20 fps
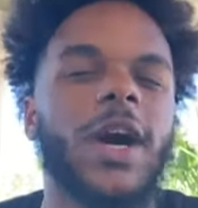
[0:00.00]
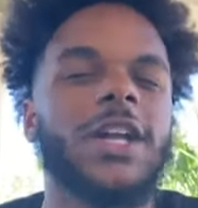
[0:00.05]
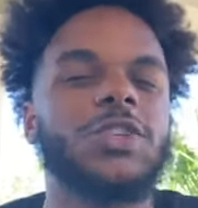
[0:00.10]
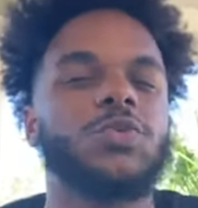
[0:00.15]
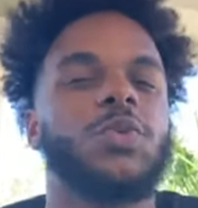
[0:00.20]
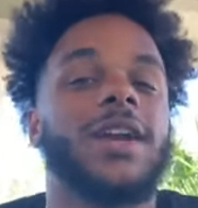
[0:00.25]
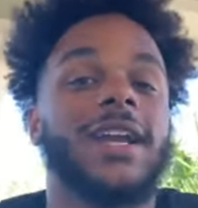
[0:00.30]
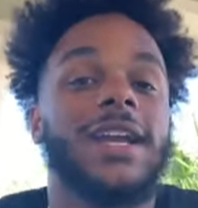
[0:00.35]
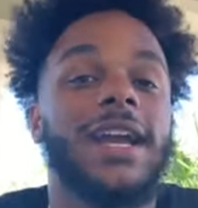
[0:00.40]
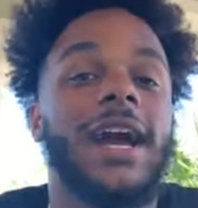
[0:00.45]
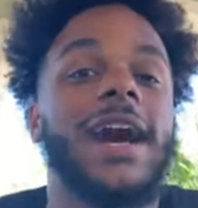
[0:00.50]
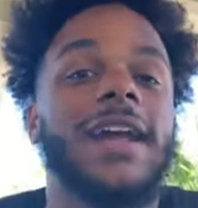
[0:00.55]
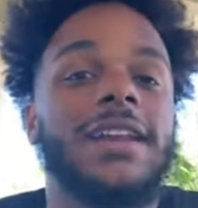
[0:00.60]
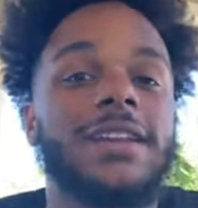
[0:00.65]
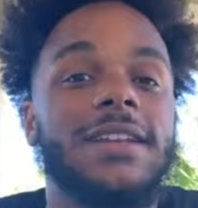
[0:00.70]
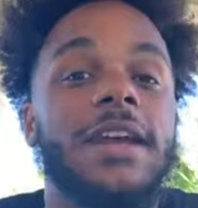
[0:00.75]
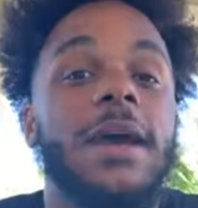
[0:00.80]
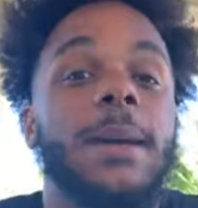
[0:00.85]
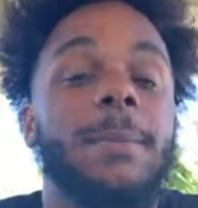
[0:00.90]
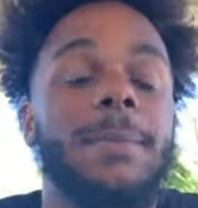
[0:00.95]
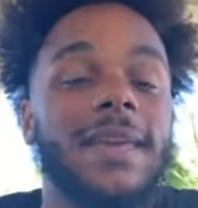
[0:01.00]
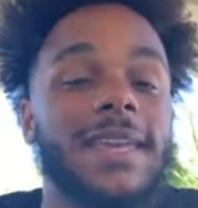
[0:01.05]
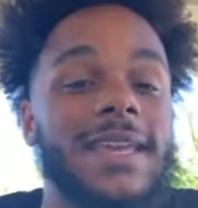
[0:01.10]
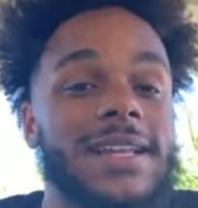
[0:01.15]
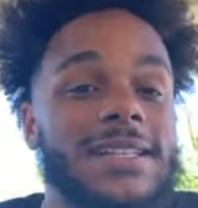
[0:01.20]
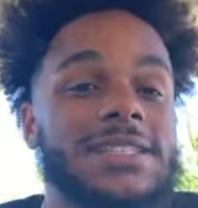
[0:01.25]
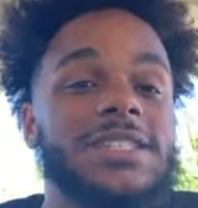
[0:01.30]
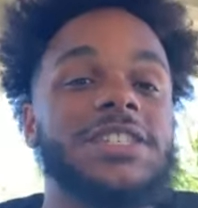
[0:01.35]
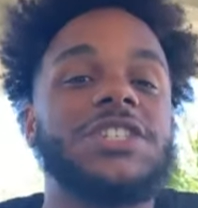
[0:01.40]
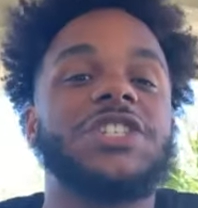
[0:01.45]
Watch what God
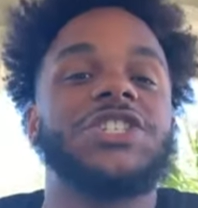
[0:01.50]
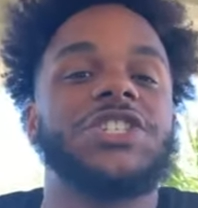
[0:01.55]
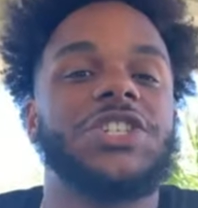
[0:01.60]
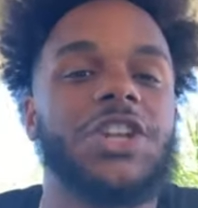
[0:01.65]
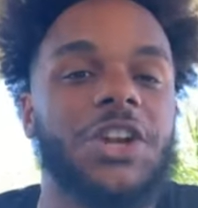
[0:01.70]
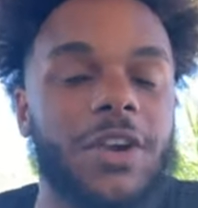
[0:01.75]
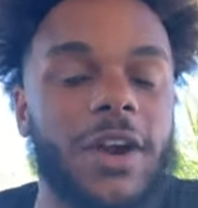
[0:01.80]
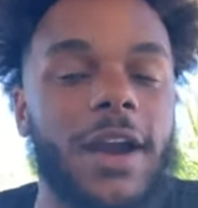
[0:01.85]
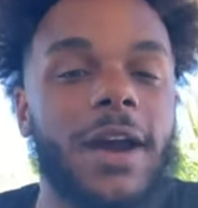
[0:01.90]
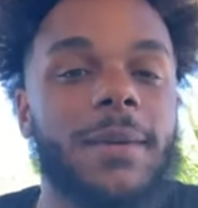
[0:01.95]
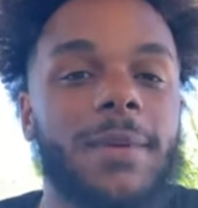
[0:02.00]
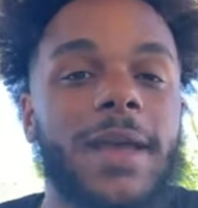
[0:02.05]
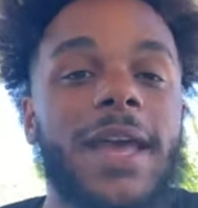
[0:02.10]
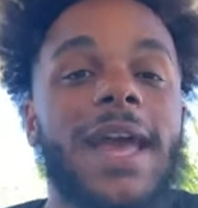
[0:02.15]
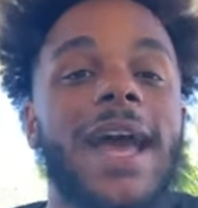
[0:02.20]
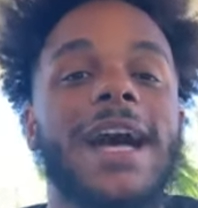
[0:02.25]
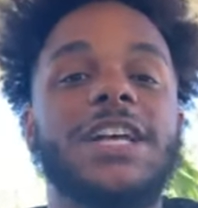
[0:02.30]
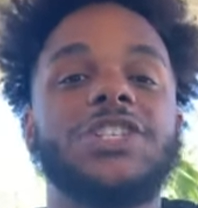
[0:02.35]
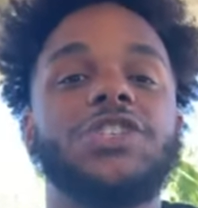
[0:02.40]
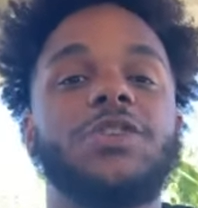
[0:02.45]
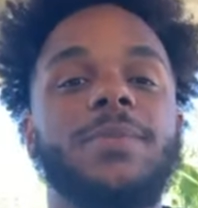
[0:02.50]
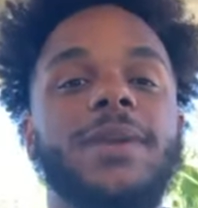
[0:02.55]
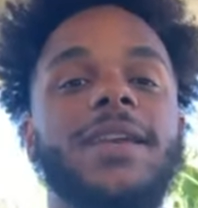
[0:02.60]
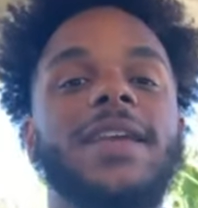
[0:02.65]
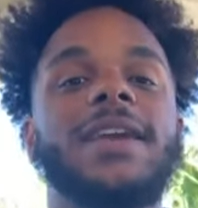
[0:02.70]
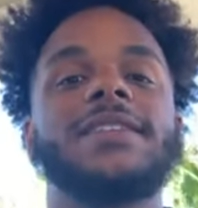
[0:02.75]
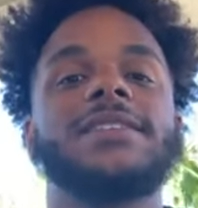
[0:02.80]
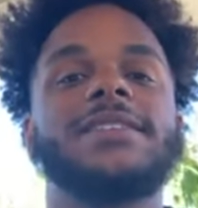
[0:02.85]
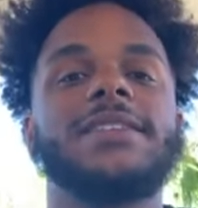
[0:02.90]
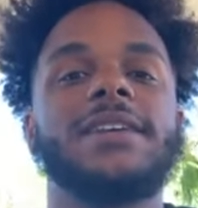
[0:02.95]
begins to stir up as you
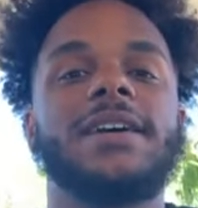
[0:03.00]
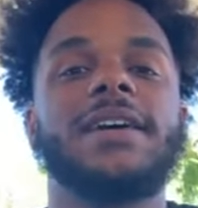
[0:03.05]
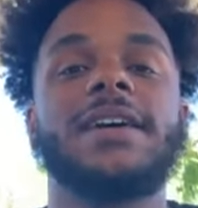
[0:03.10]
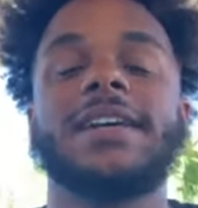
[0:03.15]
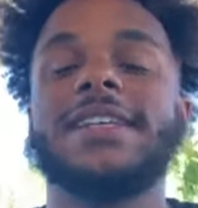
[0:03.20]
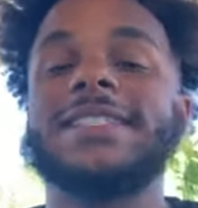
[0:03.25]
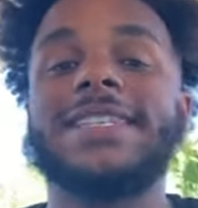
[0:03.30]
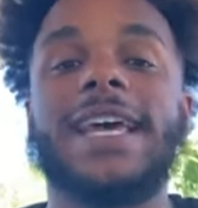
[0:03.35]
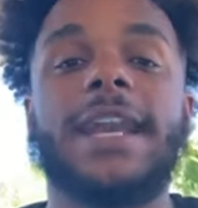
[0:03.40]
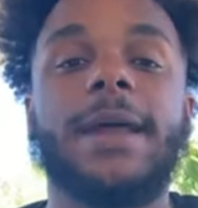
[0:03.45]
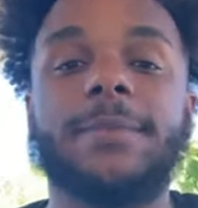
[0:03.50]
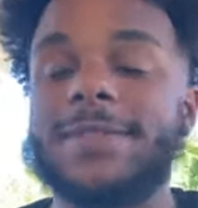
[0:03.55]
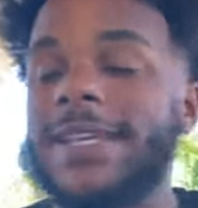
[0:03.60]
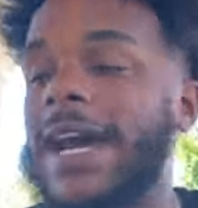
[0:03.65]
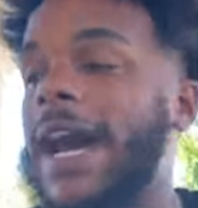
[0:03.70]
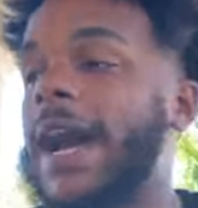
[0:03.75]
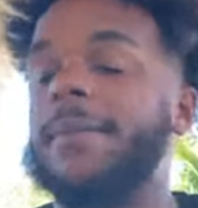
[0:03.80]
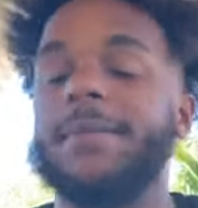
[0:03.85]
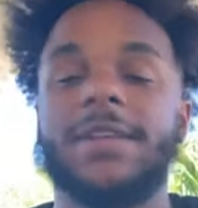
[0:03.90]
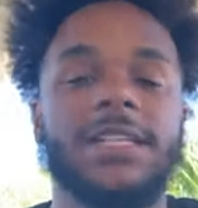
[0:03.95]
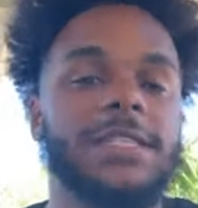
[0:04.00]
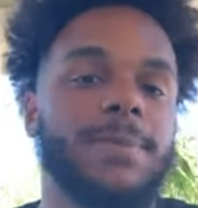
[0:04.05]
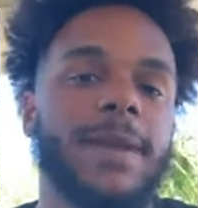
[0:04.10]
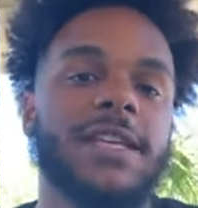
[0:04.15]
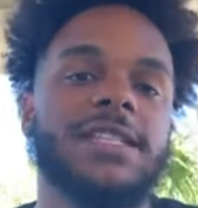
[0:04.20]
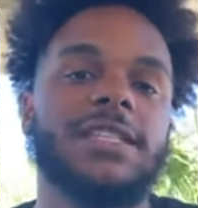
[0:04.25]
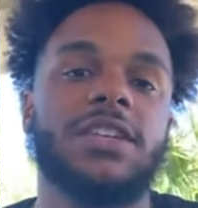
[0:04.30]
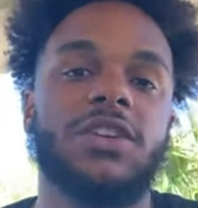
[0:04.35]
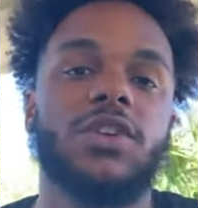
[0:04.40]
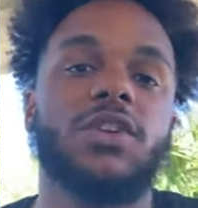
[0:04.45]
begin to set up time and
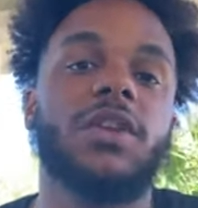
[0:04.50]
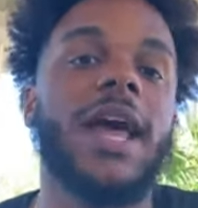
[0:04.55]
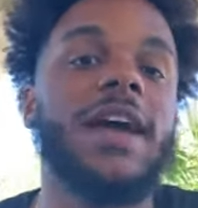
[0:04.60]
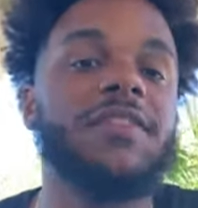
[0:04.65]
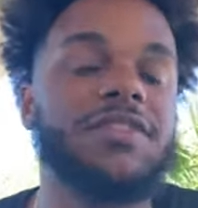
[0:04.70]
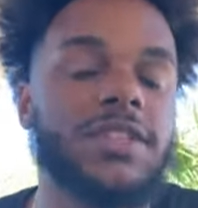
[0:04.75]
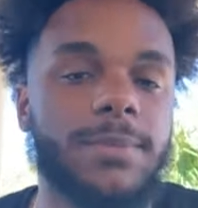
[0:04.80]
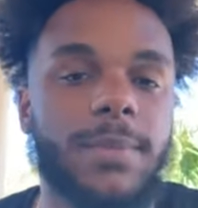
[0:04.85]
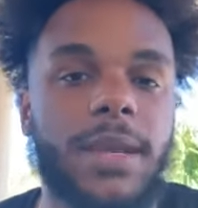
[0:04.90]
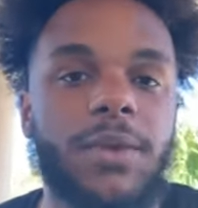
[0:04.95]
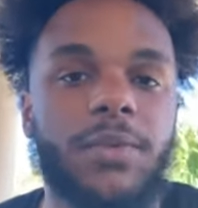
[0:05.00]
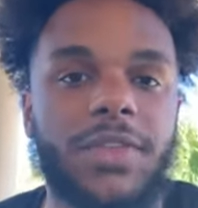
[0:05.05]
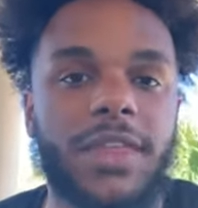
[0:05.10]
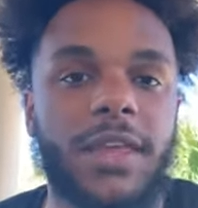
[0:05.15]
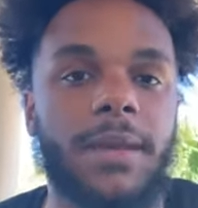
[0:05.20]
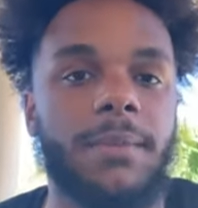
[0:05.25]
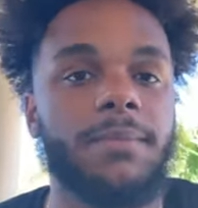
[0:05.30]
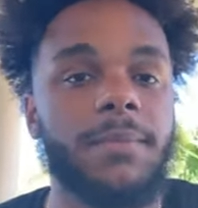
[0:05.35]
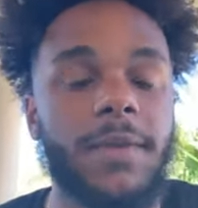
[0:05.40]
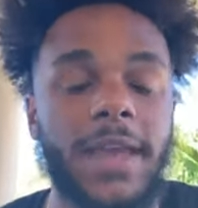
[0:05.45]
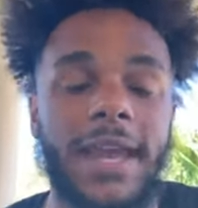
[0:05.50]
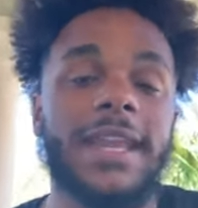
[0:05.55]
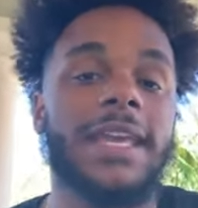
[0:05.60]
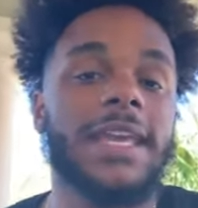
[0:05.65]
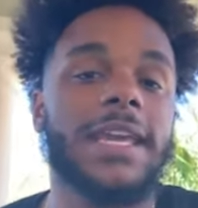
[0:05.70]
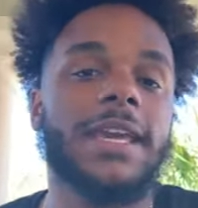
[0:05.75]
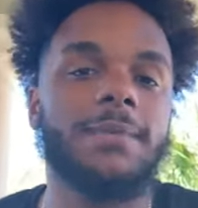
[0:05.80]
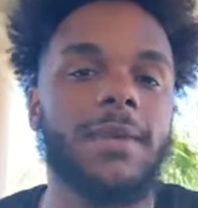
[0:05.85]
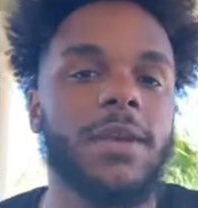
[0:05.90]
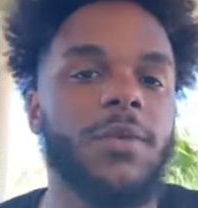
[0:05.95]
spaces in your life to meet with Him and
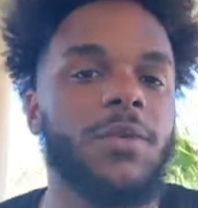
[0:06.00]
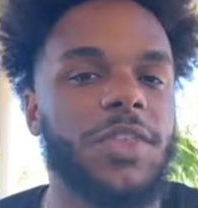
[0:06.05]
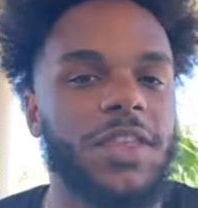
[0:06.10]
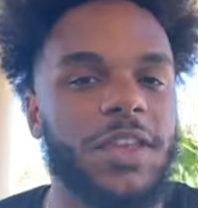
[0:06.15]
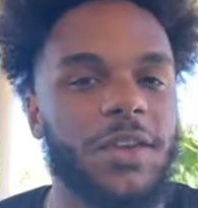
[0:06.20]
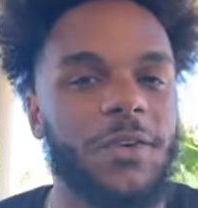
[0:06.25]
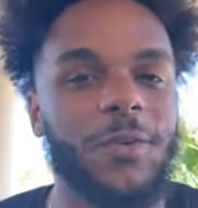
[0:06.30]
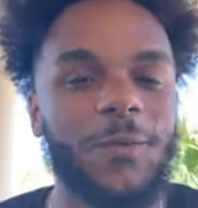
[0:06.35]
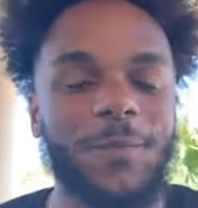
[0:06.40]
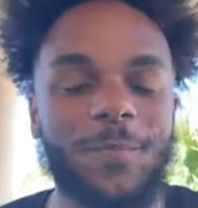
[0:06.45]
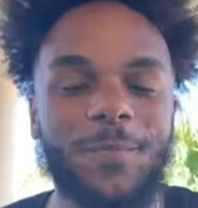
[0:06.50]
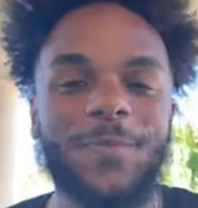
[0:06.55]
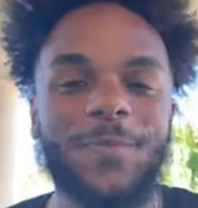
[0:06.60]
He can meet with you.